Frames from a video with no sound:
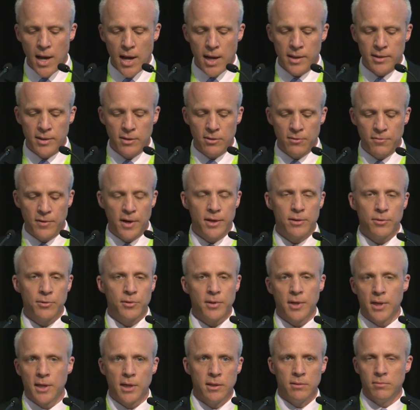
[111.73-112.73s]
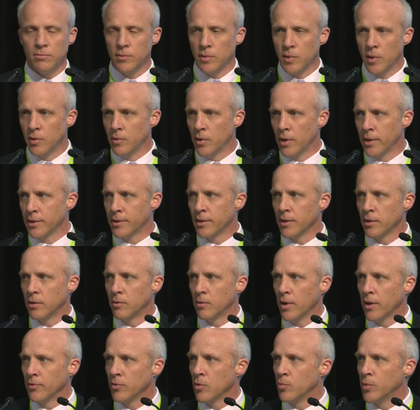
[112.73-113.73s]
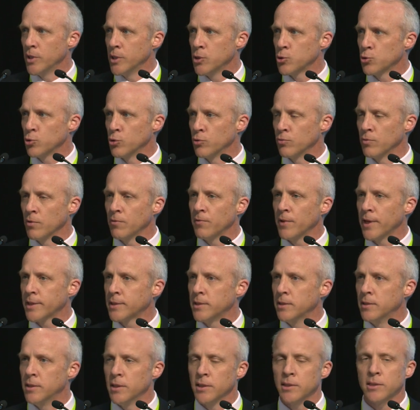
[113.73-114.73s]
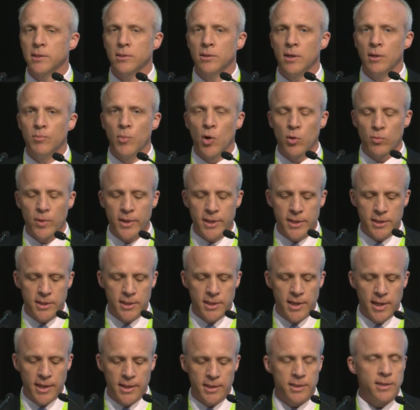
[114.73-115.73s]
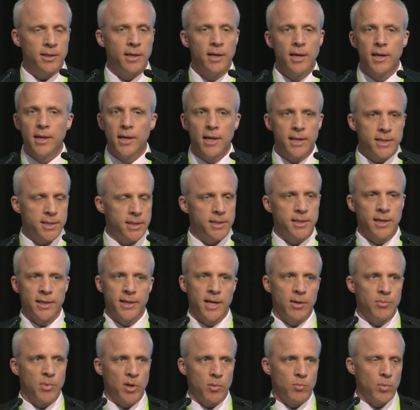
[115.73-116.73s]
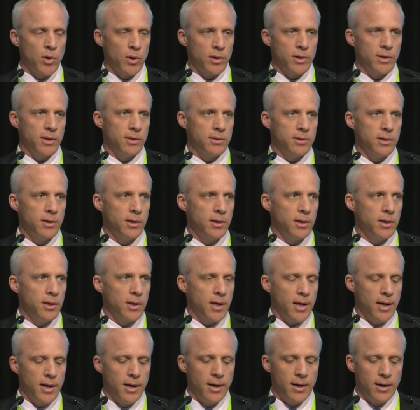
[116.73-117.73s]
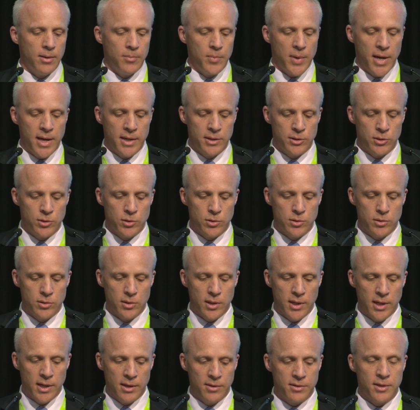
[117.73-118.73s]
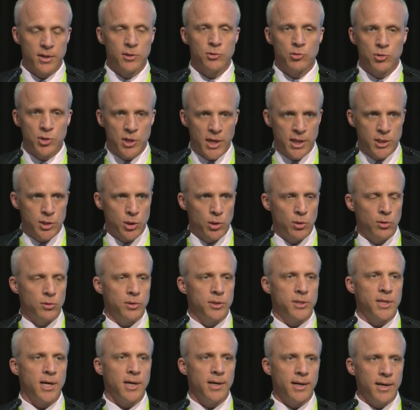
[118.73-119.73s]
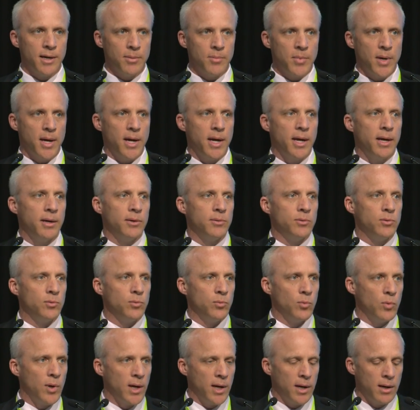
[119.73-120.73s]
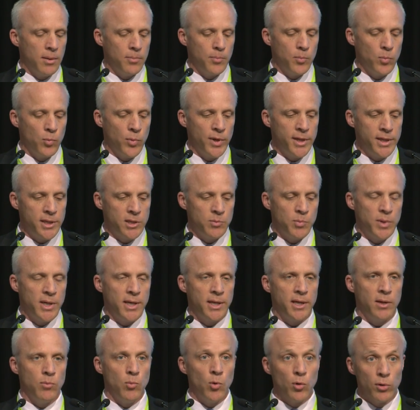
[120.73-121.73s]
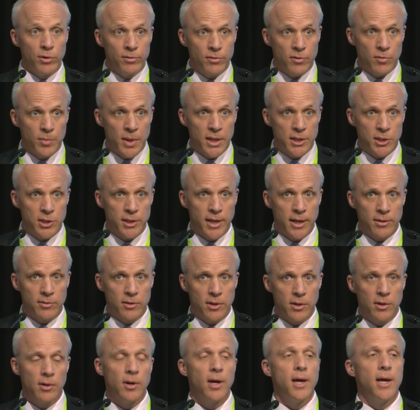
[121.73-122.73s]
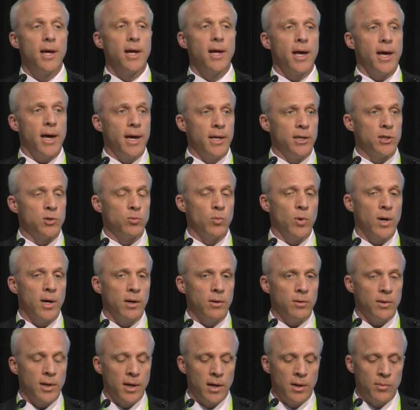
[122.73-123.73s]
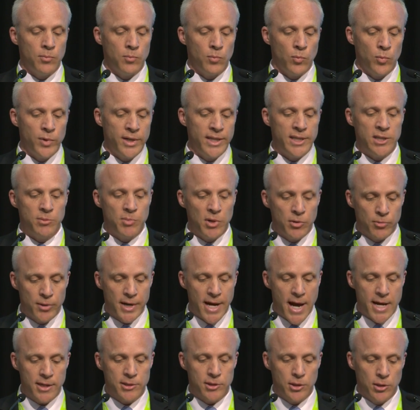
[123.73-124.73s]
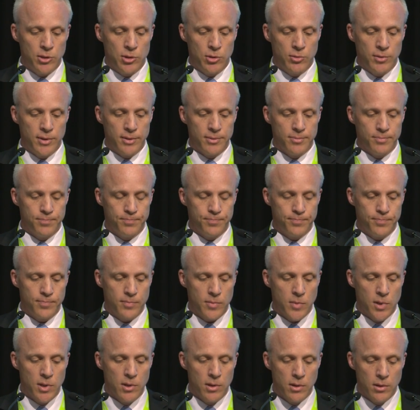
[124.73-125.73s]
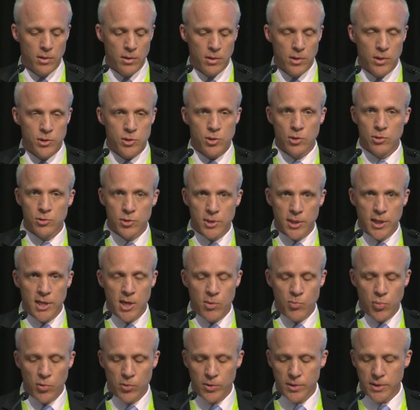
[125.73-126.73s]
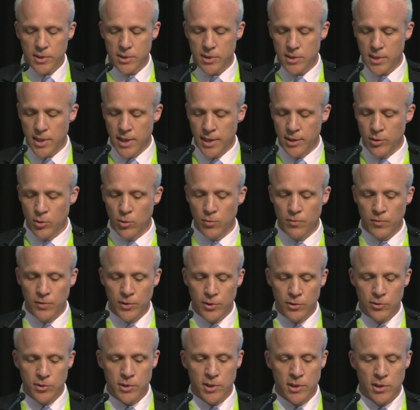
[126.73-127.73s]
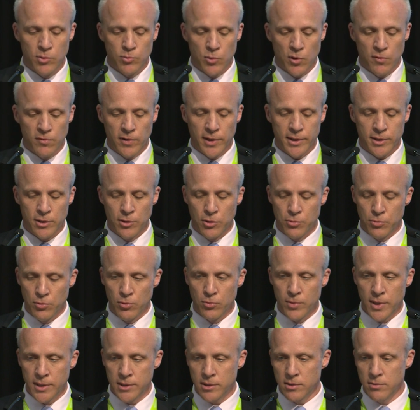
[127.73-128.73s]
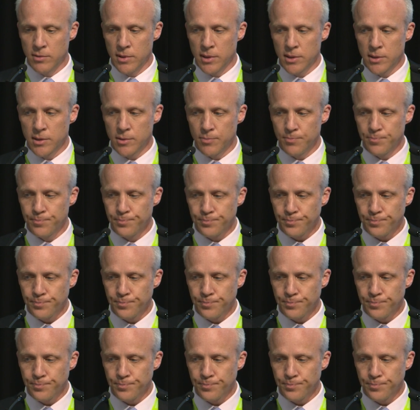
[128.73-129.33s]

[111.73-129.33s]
And then the final thing, and, and I think everybody sort of reflected this um, already today, it's a dynamic market. Um, and uh, things are changing all the time, and um, we need to be getting more information out there, and as well, um, we need to be reacting to it. So those are the key points, and hopefully you'll see them reflected through the rest of this.